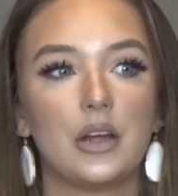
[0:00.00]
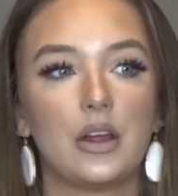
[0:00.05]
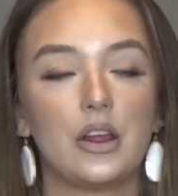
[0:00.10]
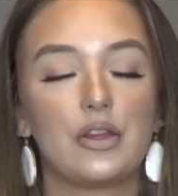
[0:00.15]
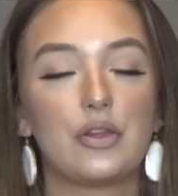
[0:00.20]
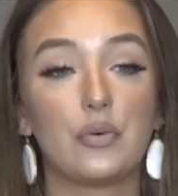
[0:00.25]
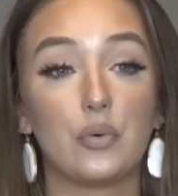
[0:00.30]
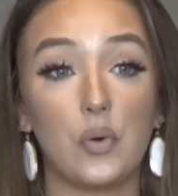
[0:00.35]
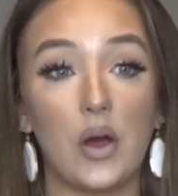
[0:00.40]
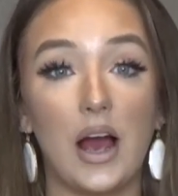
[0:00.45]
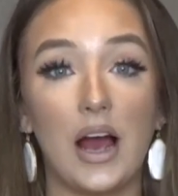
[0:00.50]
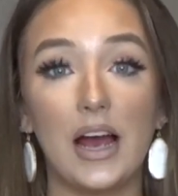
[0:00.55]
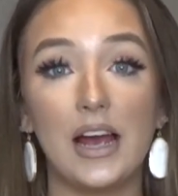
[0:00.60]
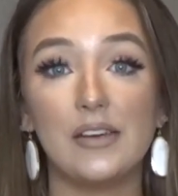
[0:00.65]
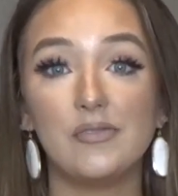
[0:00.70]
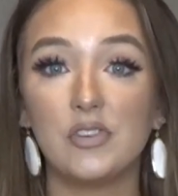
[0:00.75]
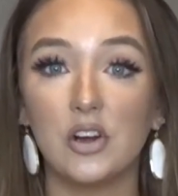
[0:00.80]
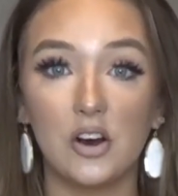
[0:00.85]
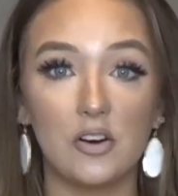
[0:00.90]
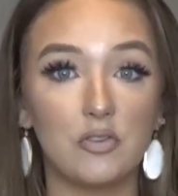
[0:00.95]

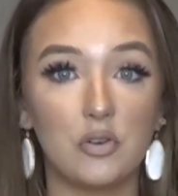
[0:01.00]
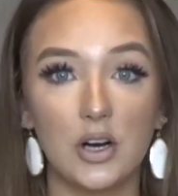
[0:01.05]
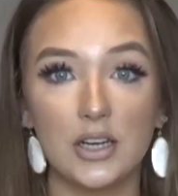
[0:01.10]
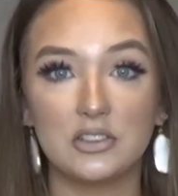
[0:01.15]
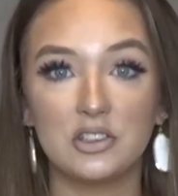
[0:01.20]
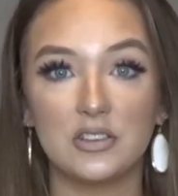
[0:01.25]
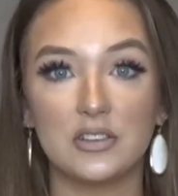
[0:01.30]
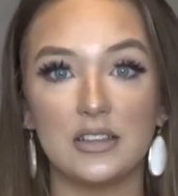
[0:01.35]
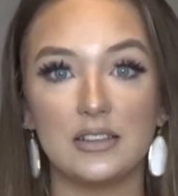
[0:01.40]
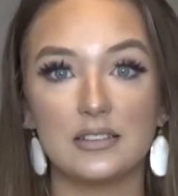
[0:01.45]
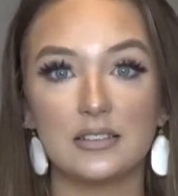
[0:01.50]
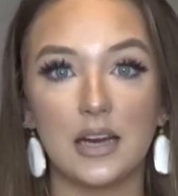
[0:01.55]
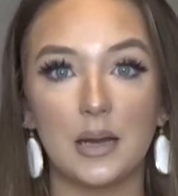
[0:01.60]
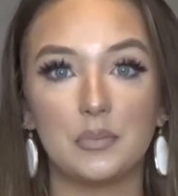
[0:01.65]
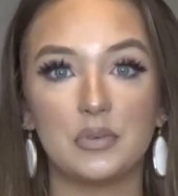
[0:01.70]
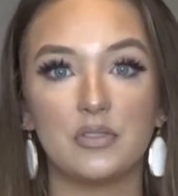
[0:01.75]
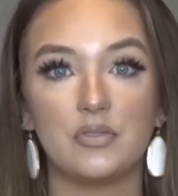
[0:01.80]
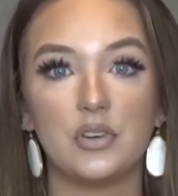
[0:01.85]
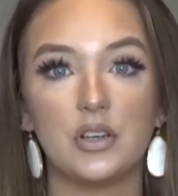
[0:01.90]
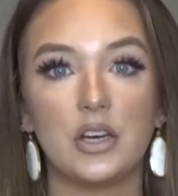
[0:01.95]
thrived off watching these
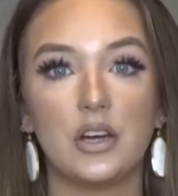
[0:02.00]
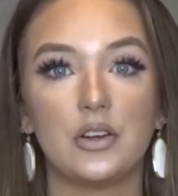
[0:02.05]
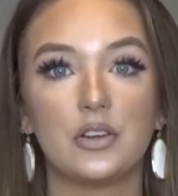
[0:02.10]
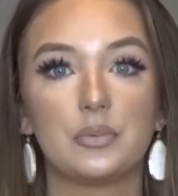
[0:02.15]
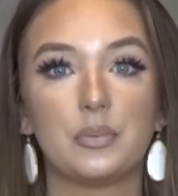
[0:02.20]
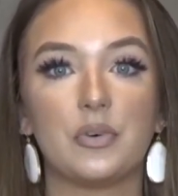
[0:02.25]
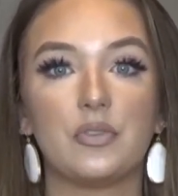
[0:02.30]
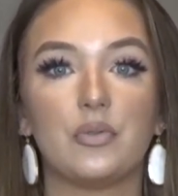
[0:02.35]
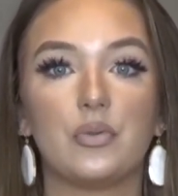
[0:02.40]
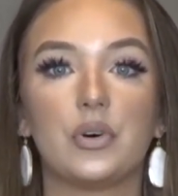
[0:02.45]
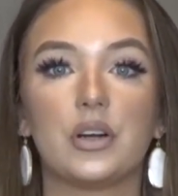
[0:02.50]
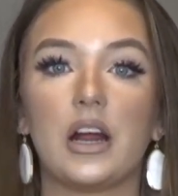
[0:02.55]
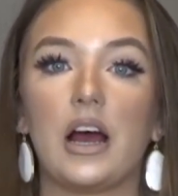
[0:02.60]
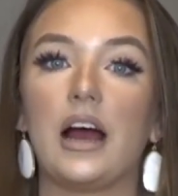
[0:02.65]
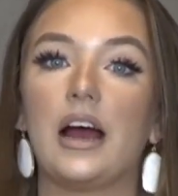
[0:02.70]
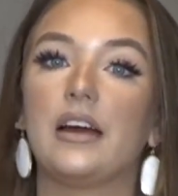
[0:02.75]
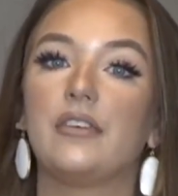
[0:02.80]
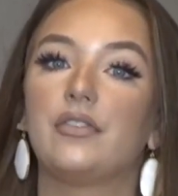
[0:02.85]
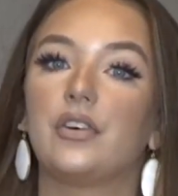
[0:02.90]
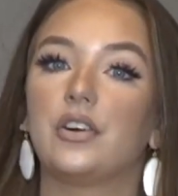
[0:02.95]
types of videos when
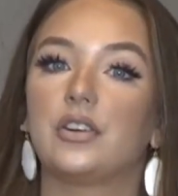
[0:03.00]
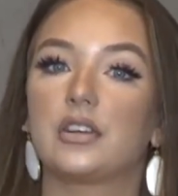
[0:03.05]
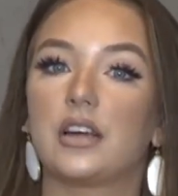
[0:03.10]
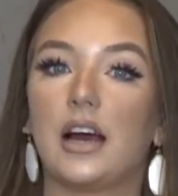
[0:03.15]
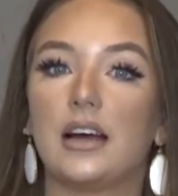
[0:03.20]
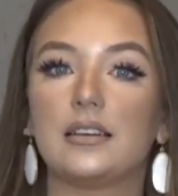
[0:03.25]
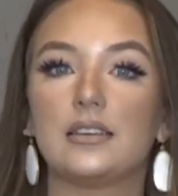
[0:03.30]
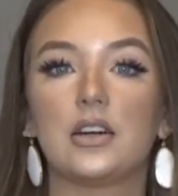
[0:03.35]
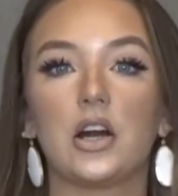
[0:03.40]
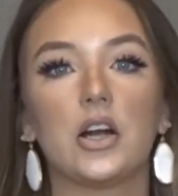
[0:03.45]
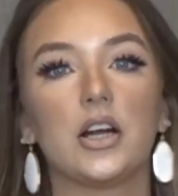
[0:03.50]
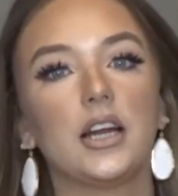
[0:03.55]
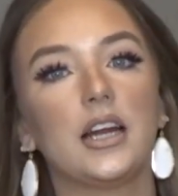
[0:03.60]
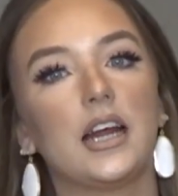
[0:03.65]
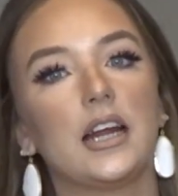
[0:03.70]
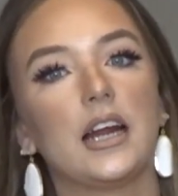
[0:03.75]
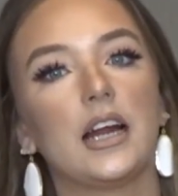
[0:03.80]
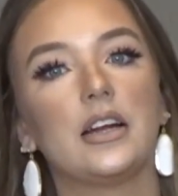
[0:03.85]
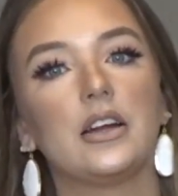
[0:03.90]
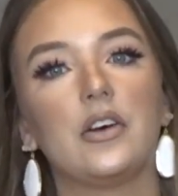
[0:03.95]
I first got started,
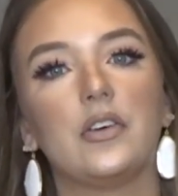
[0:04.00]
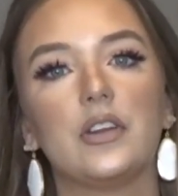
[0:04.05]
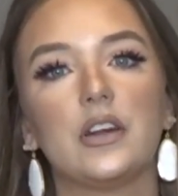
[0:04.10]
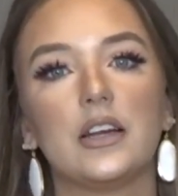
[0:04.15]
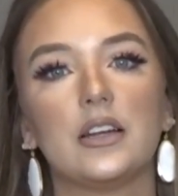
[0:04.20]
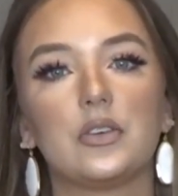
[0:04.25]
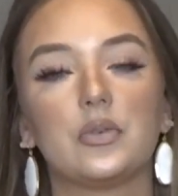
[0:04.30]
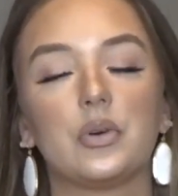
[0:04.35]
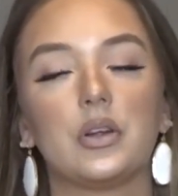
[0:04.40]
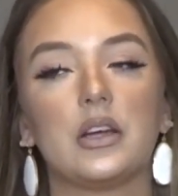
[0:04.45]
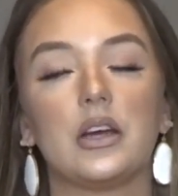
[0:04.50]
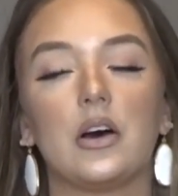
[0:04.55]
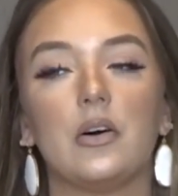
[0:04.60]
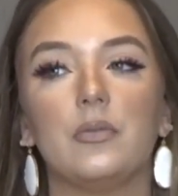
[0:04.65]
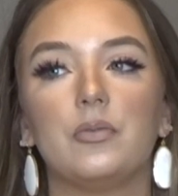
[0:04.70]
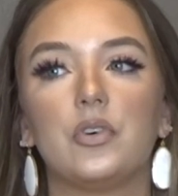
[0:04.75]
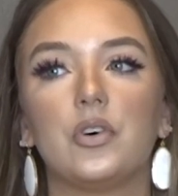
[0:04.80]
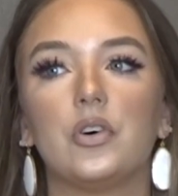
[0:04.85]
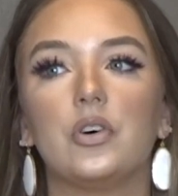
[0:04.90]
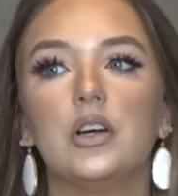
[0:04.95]
and I know that it's really
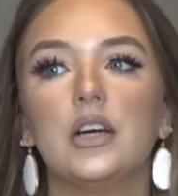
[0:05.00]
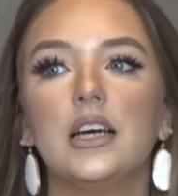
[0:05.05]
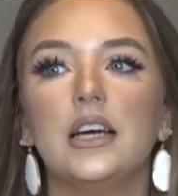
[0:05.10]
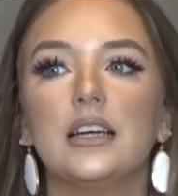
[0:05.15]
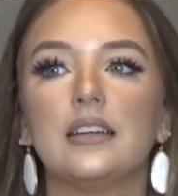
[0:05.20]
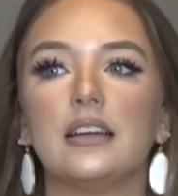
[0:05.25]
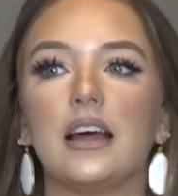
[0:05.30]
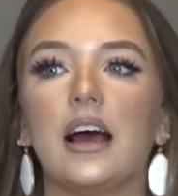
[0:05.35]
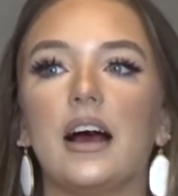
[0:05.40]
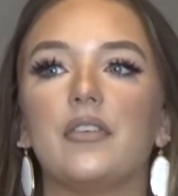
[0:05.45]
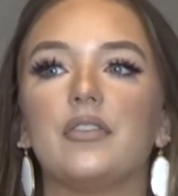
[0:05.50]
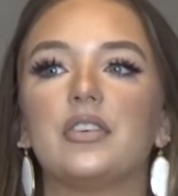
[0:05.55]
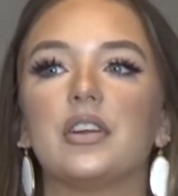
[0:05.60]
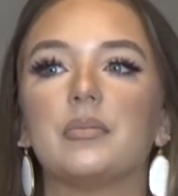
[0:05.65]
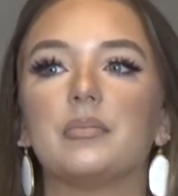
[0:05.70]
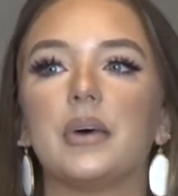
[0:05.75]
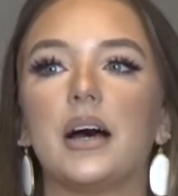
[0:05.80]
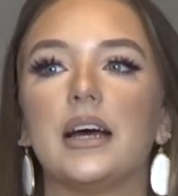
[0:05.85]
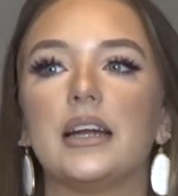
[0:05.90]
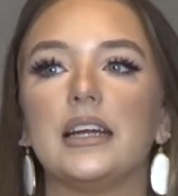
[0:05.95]
helpful to have
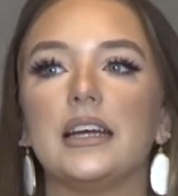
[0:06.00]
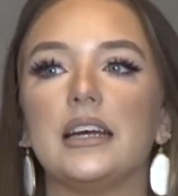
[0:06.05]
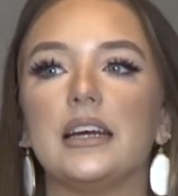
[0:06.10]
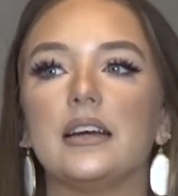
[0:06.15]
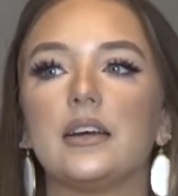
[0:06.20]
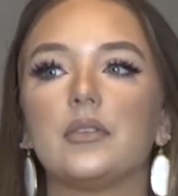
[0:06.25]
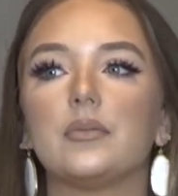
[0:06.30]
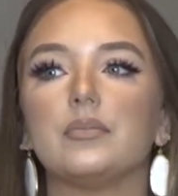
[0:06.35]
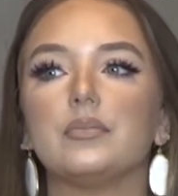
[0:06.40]
somebody